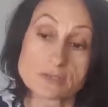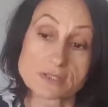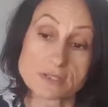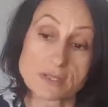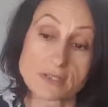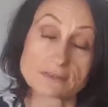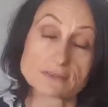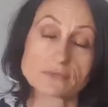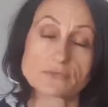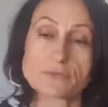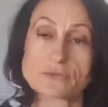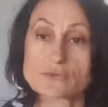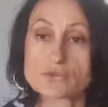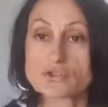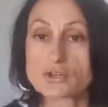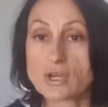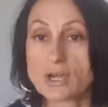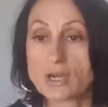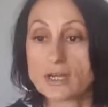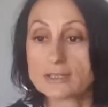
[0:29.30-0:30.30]
health of your
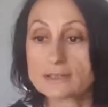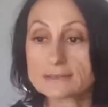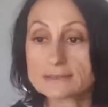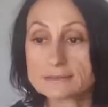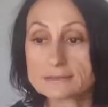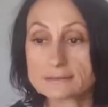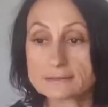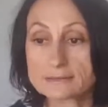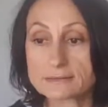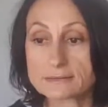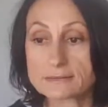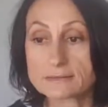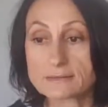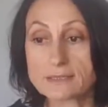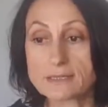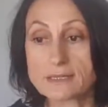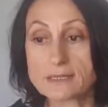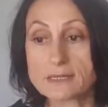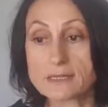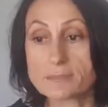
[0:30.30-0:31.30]
child
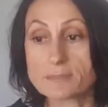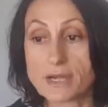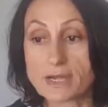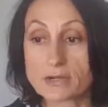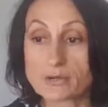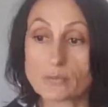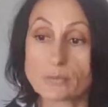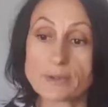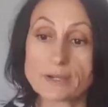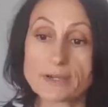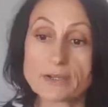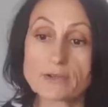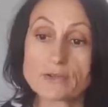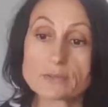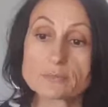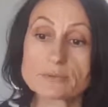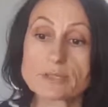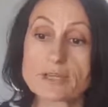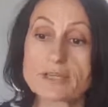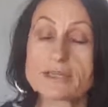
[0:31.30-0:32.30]

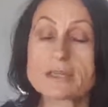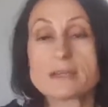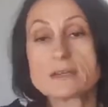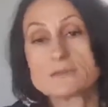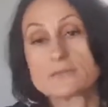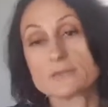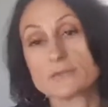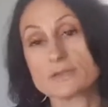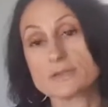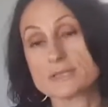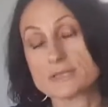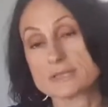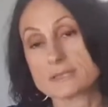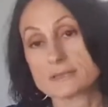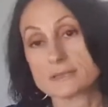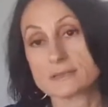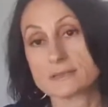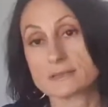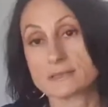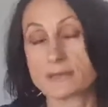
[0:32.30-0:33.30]
microbiome can influence
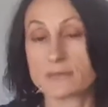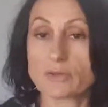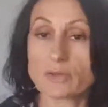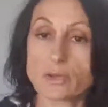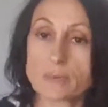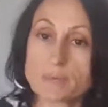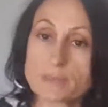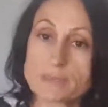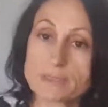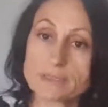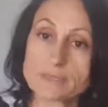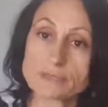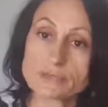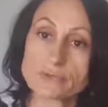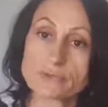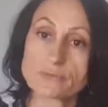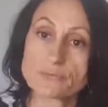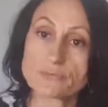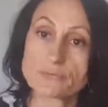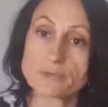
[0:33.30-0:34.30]
development
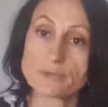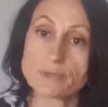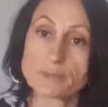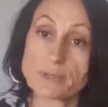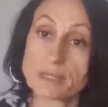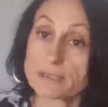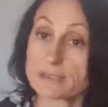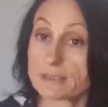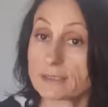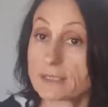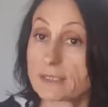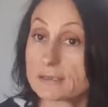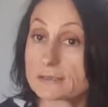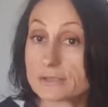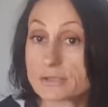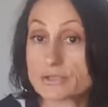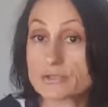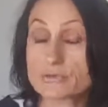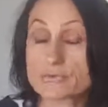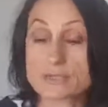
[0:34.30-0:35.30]
of mental health
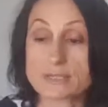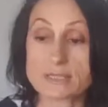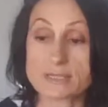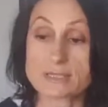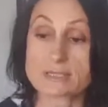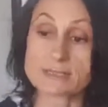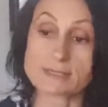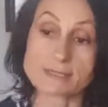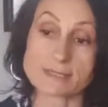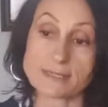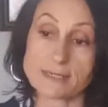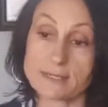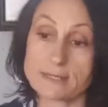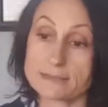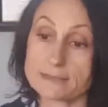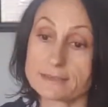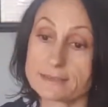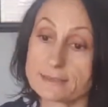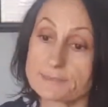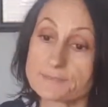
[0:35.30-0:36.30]
issues like
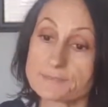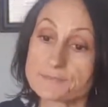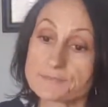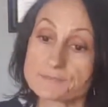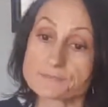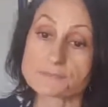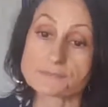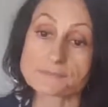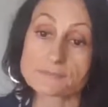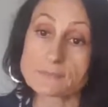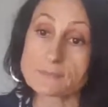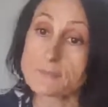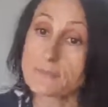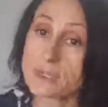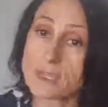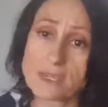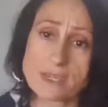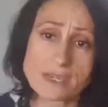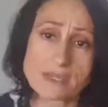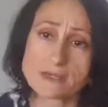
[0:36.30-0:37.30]
anxiety
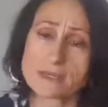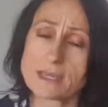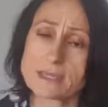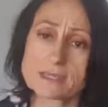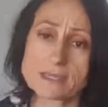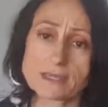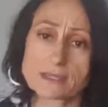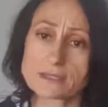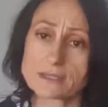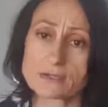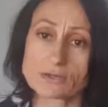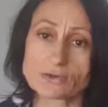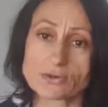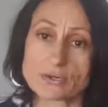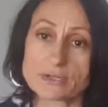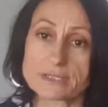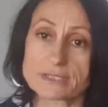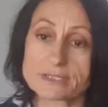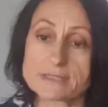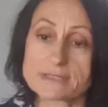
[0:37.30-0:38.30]
and any other
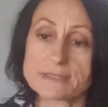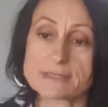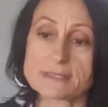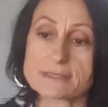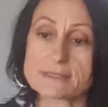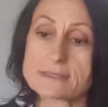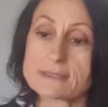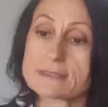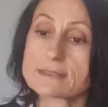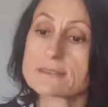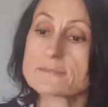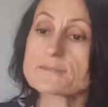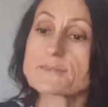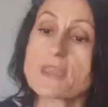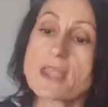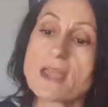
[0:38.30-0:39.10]
chronic diseases.